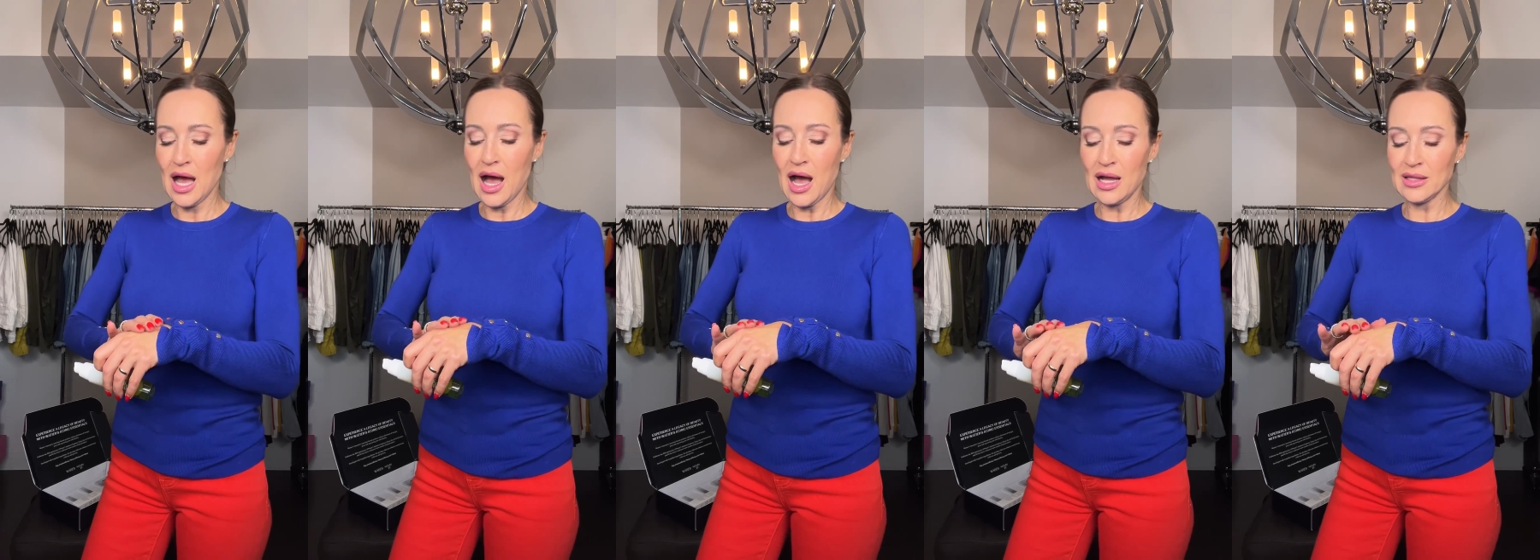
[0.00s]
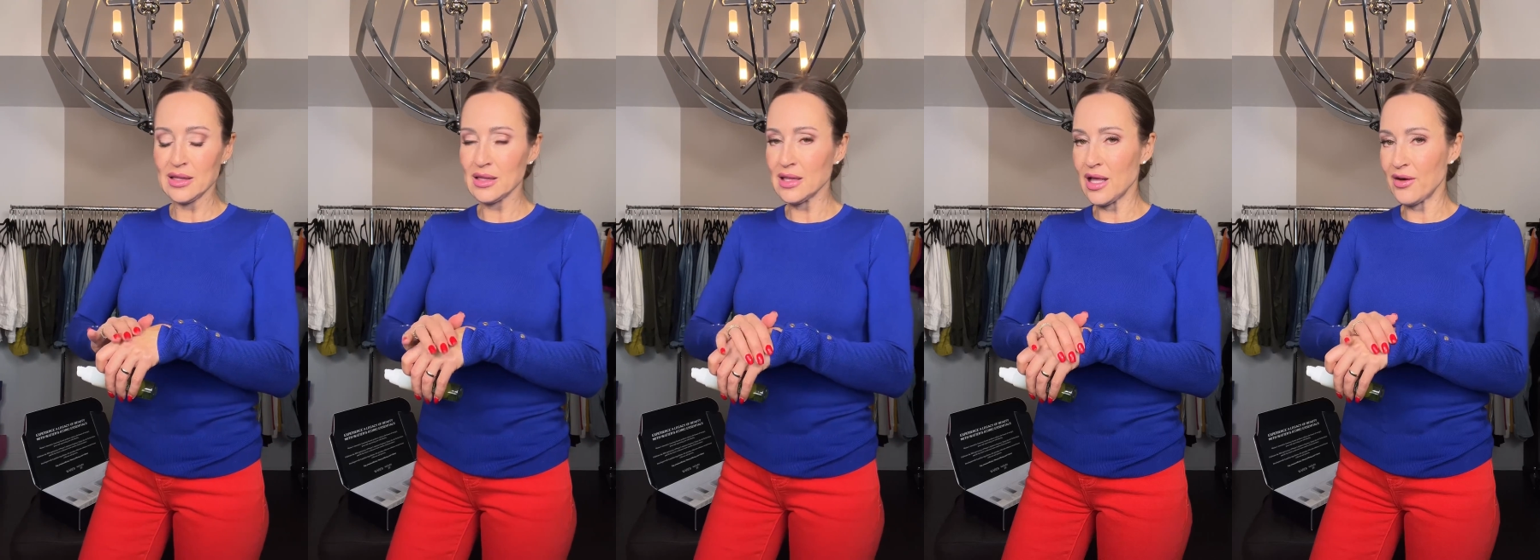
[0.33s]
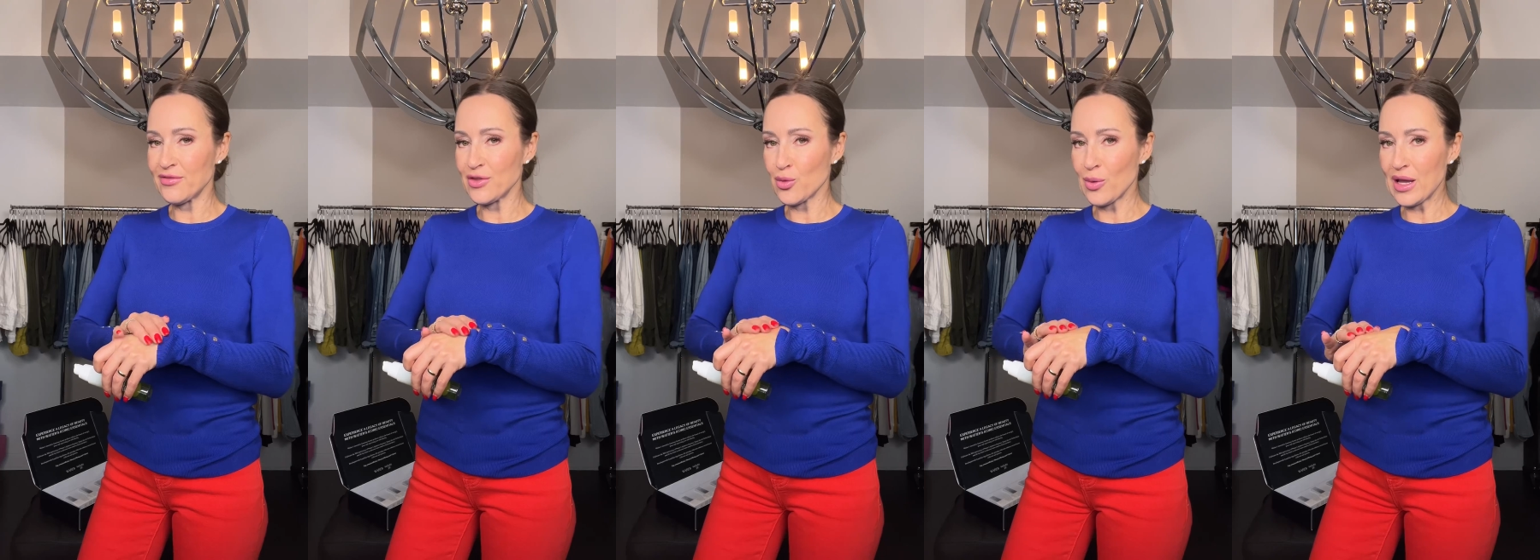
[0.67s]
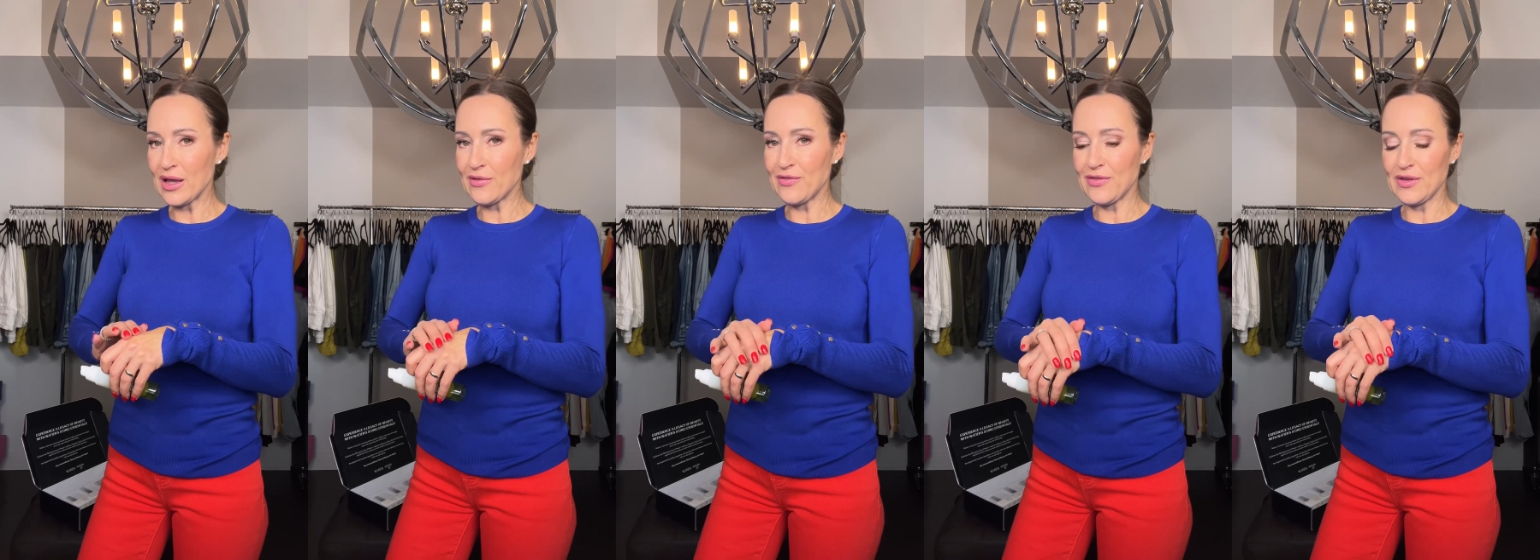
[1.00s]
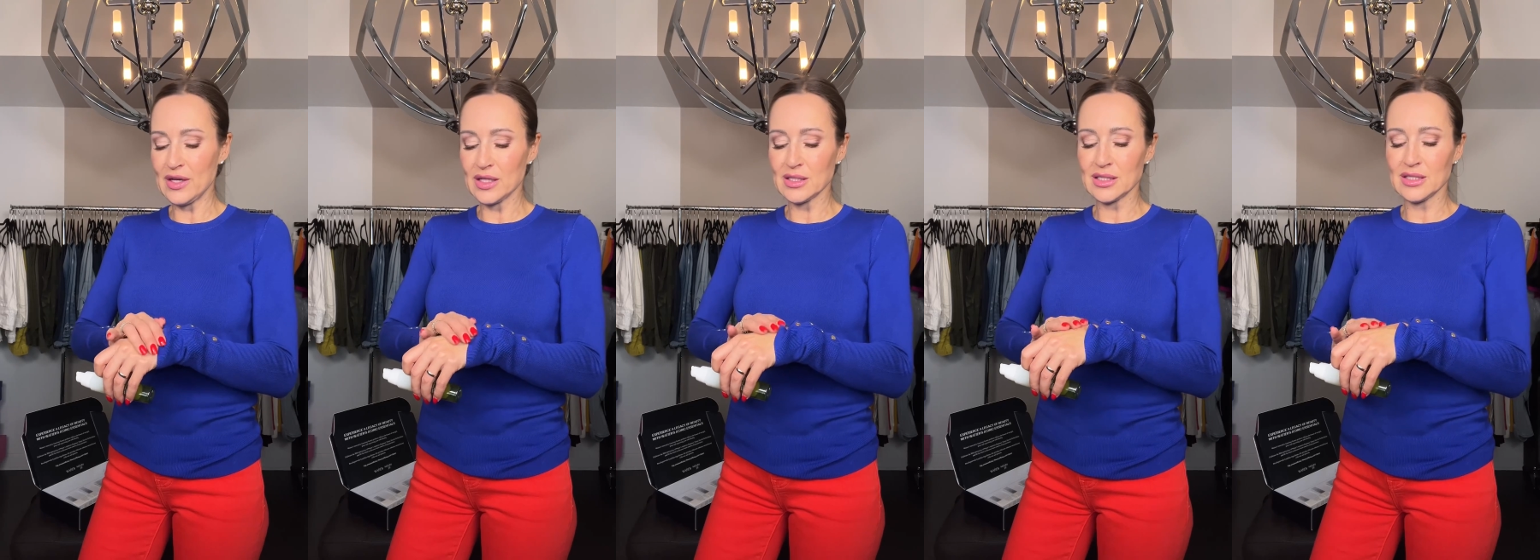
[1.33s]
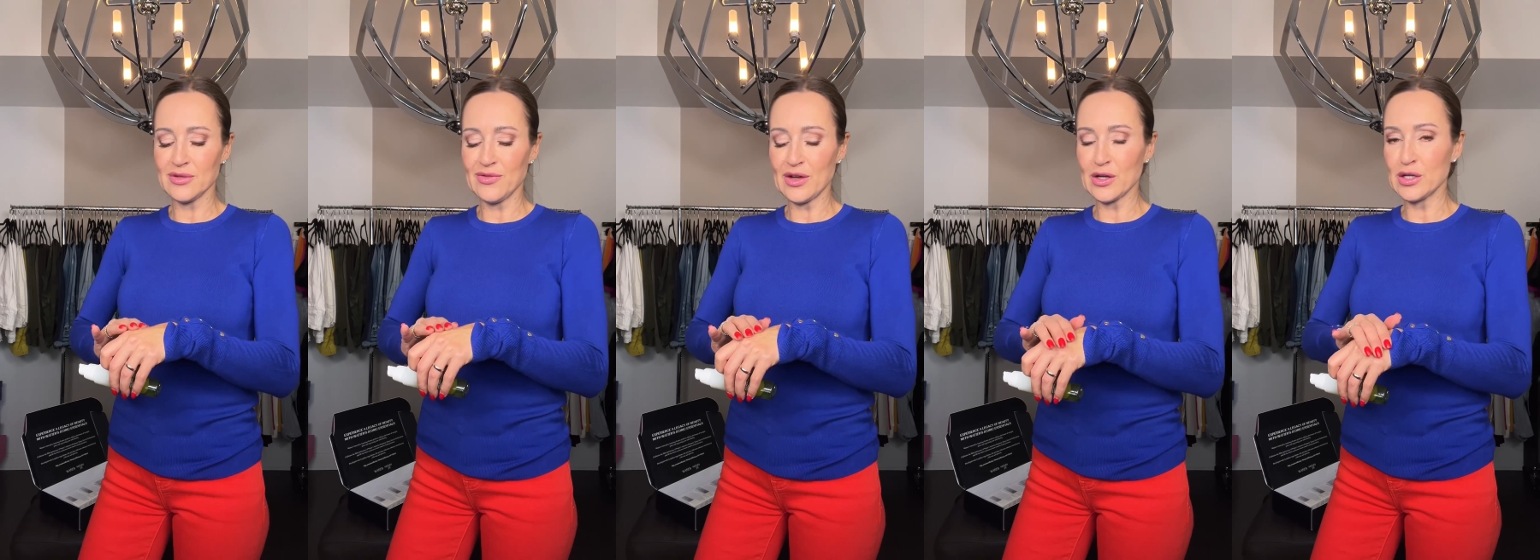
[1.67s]
I love the way it feels.
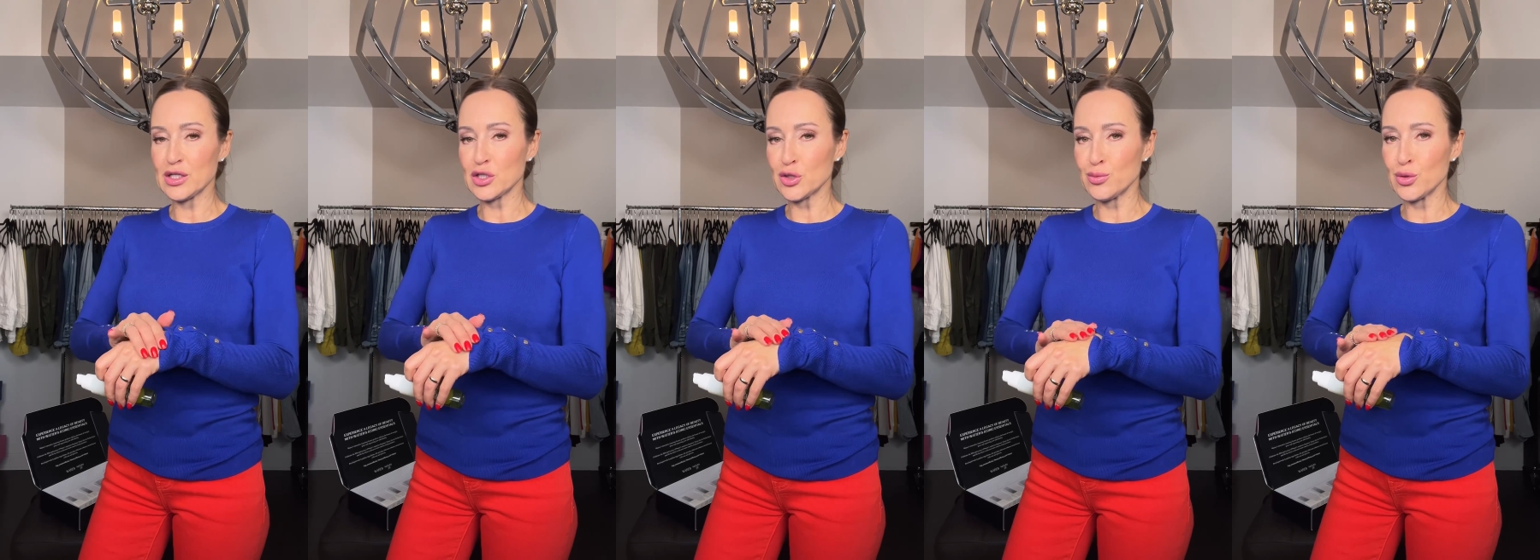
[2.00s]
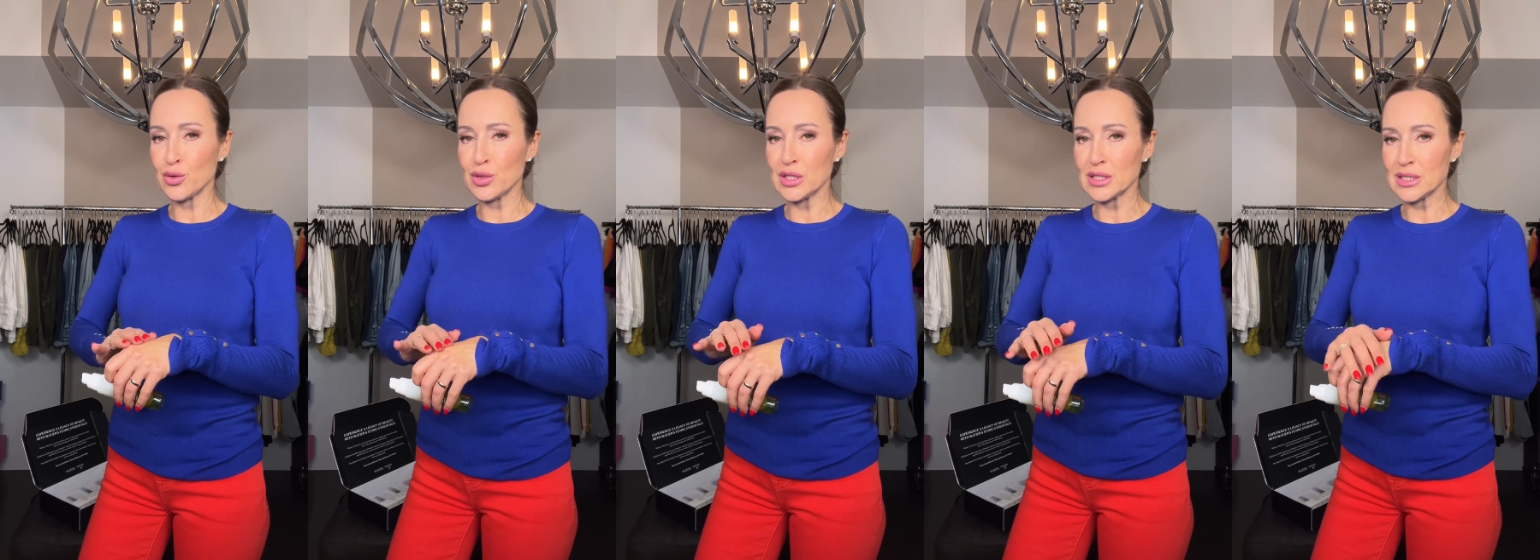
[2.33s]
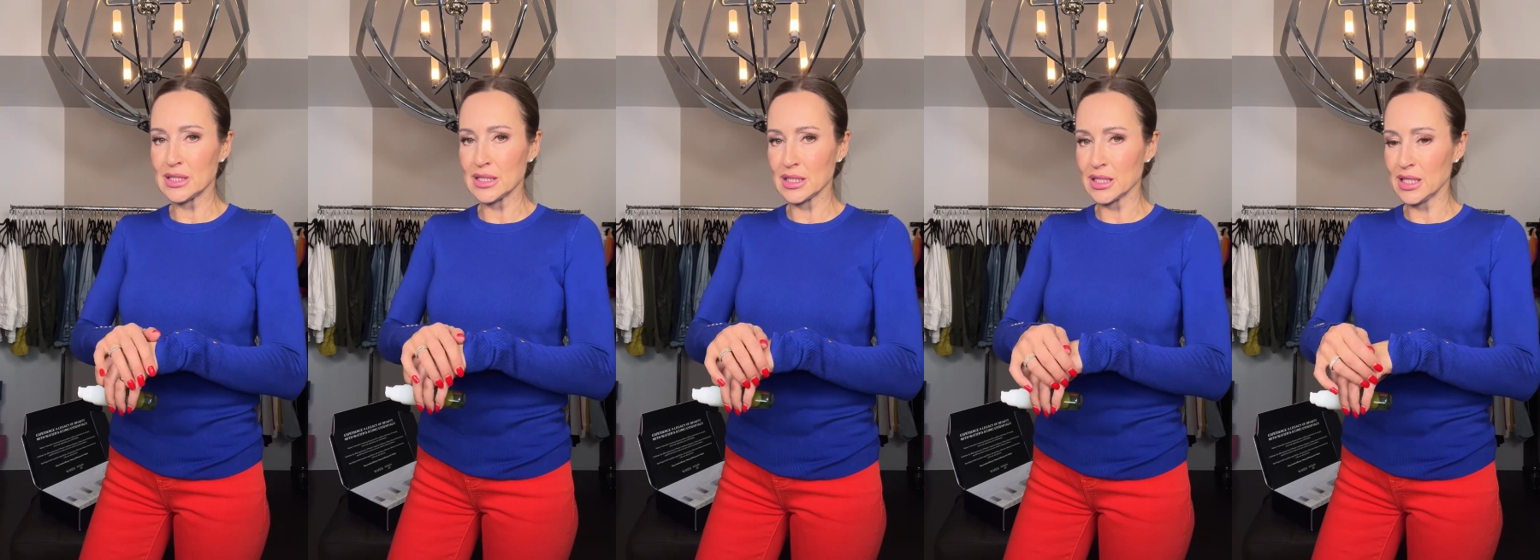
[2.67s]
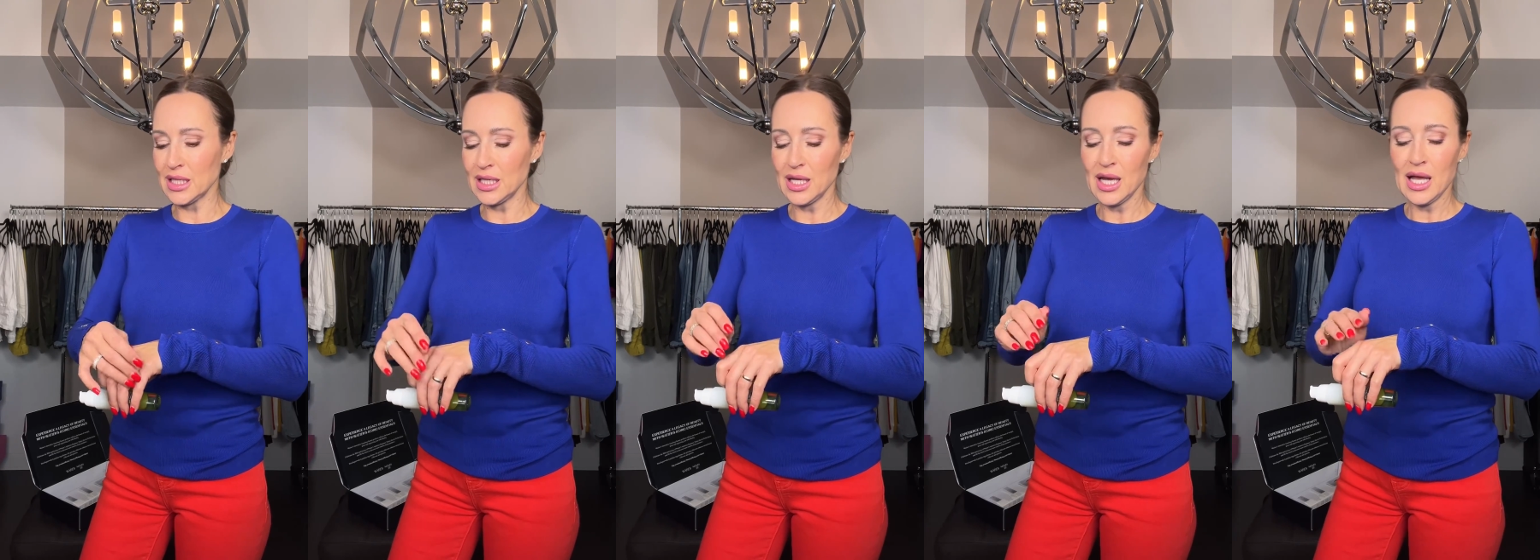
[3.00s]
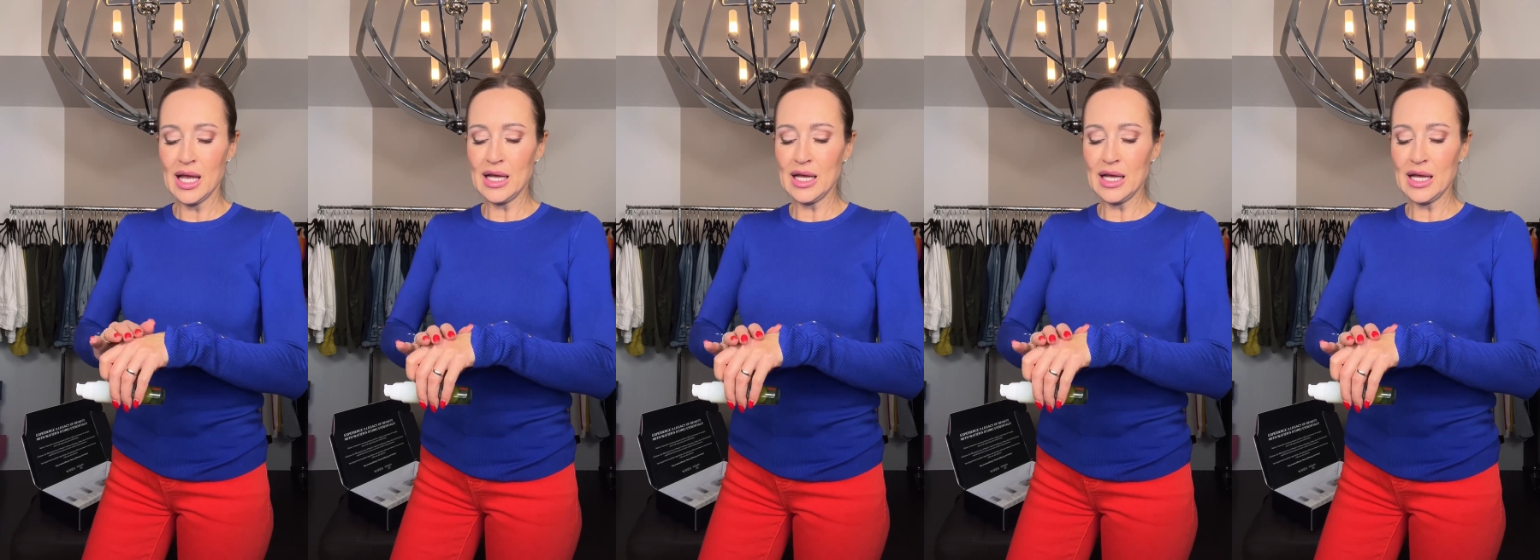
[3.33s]
It's very smooth and silky.